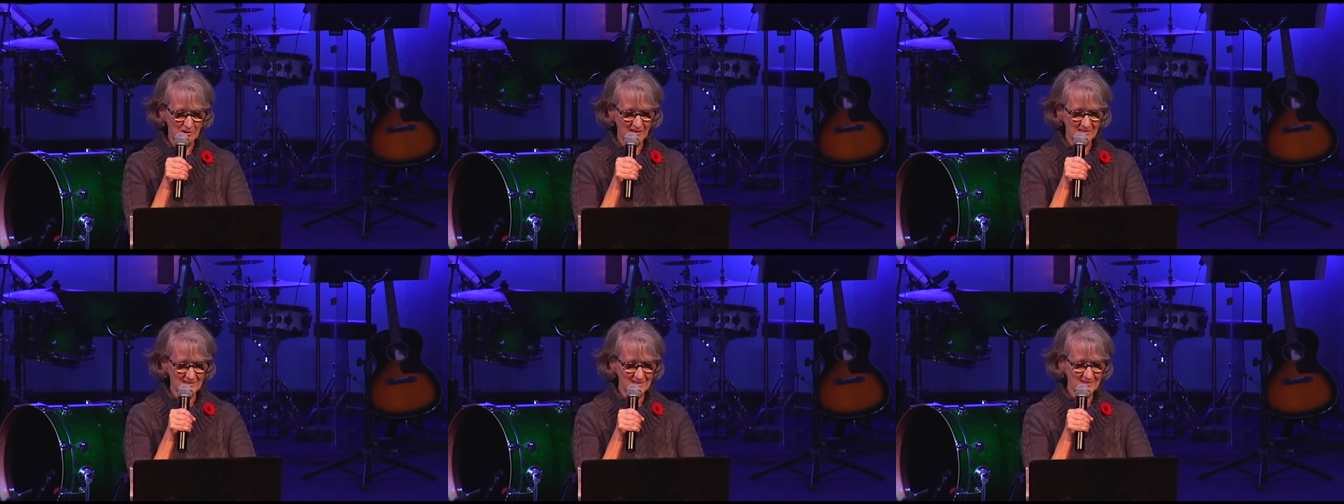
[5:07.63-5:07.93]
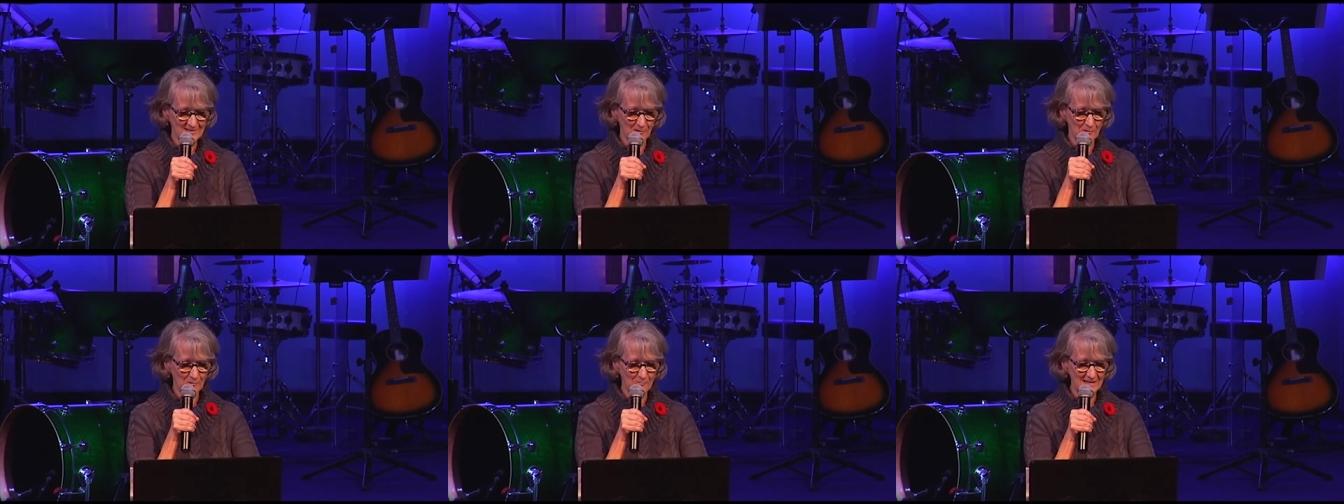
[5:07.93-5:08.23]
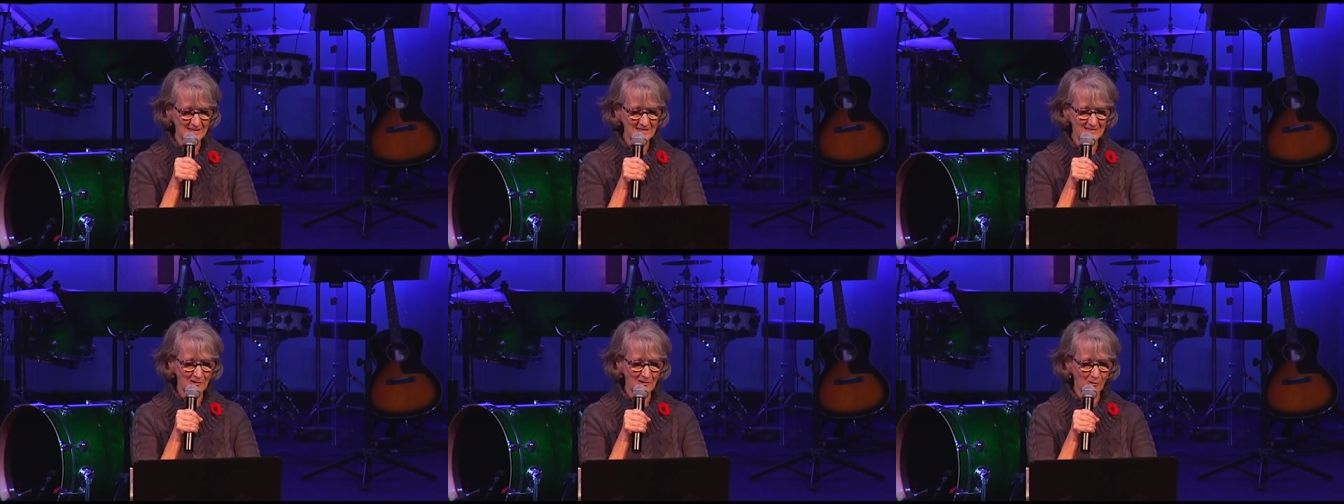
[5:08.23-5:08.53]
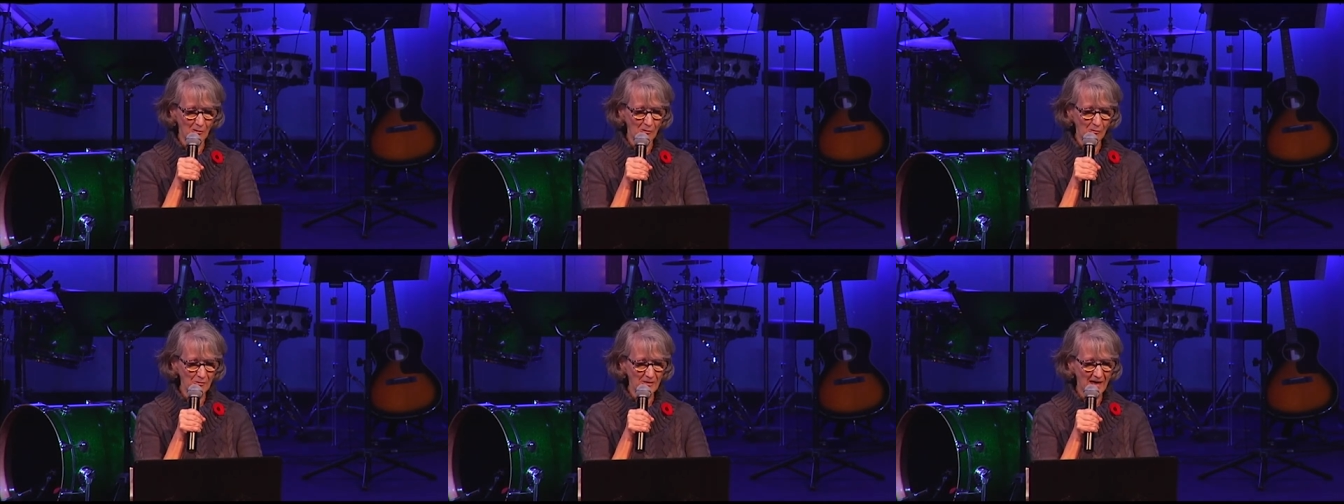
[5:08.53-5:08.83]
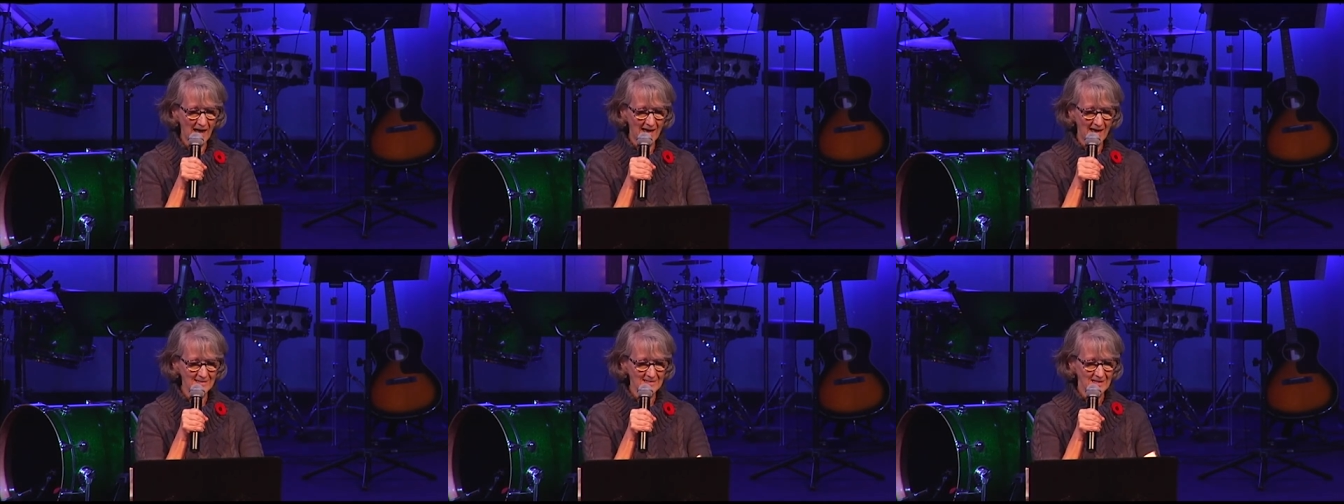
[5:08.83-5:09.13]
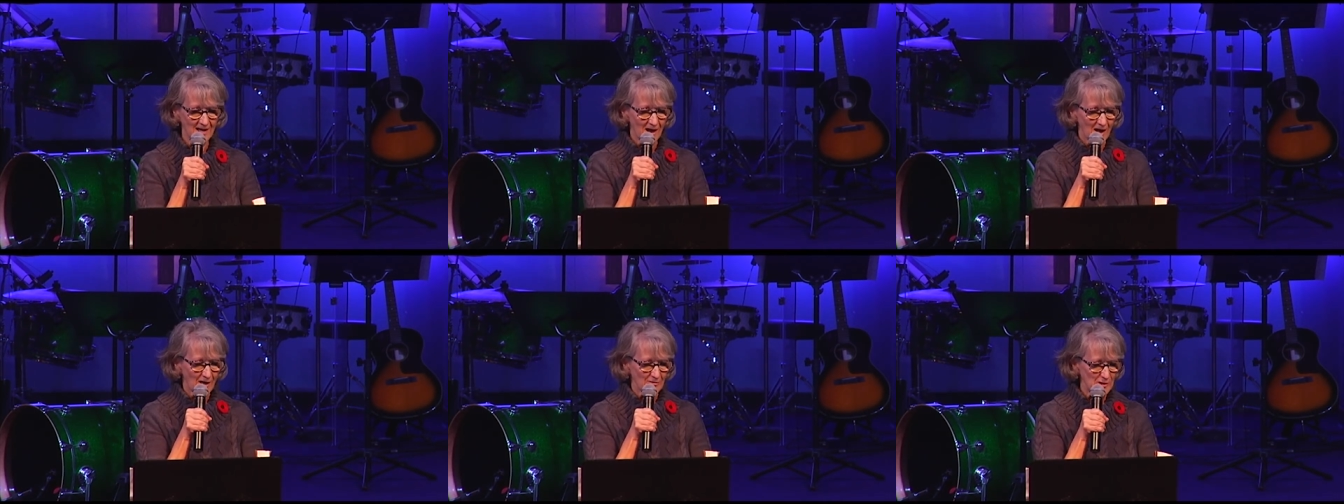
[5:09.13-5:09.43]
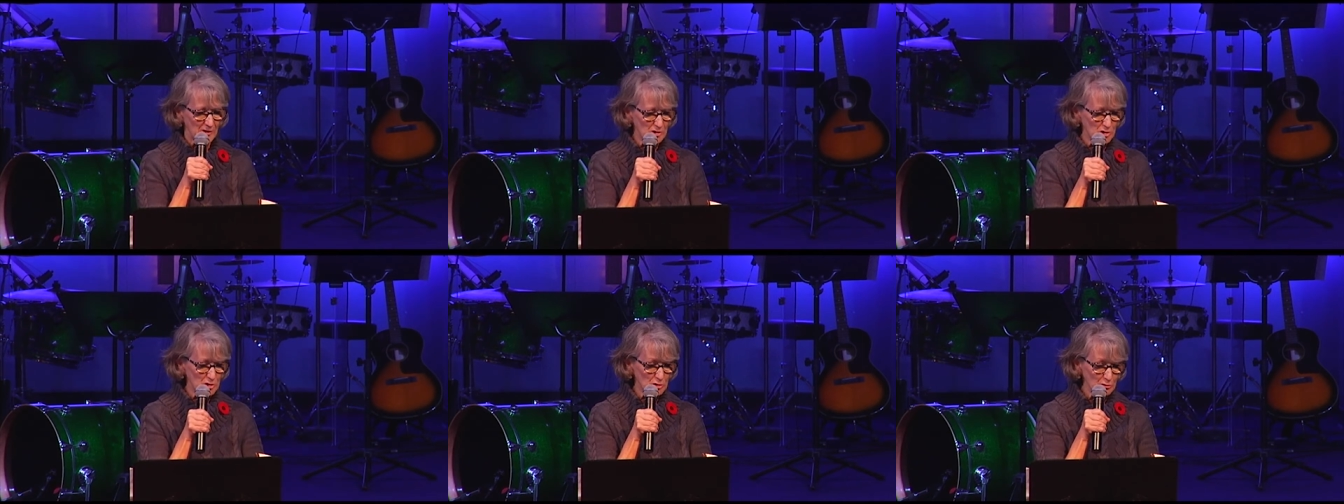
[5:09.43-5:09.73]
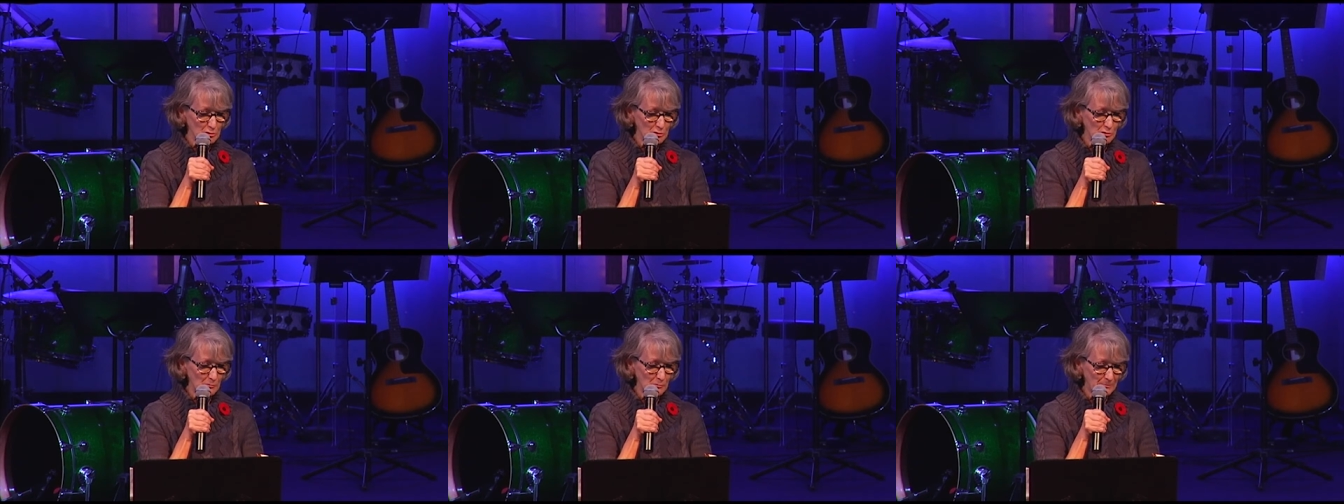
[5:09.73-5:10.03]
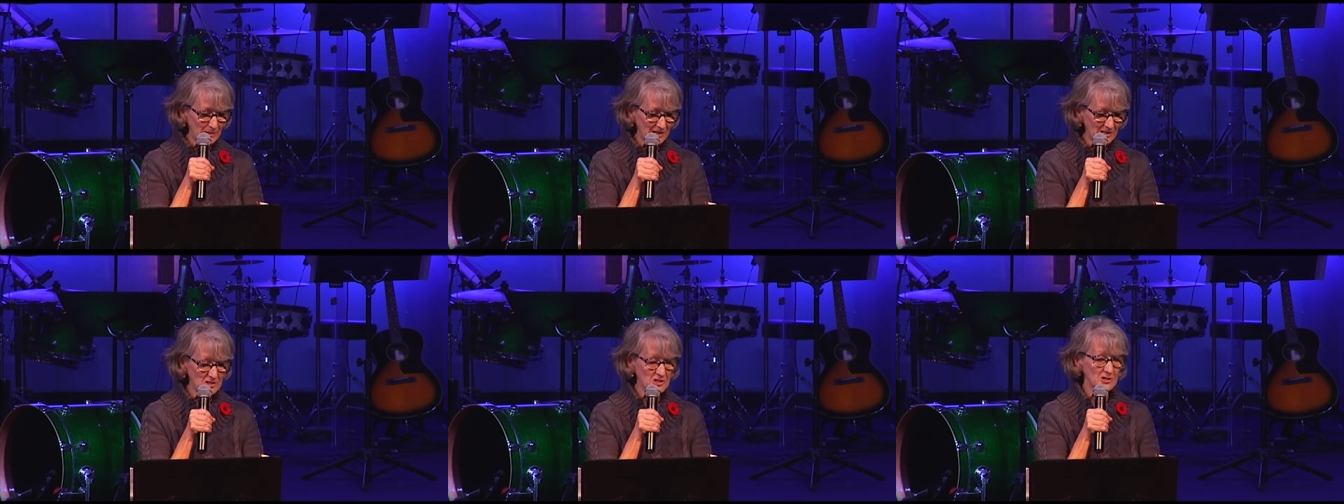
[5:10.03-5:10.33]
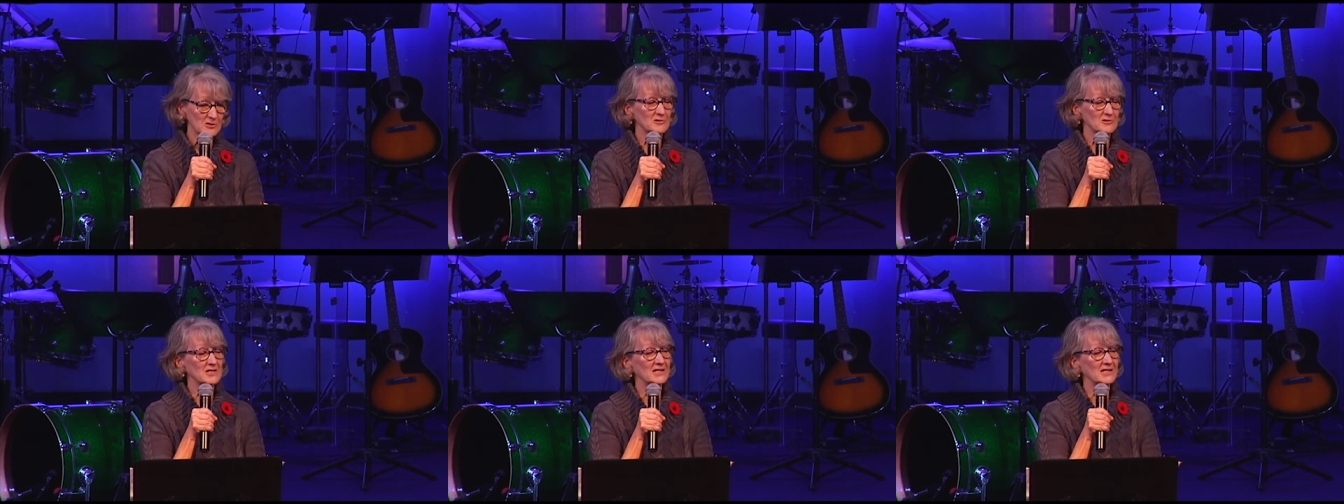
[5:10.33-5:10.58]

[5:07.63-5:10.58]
And so we know that the true picture,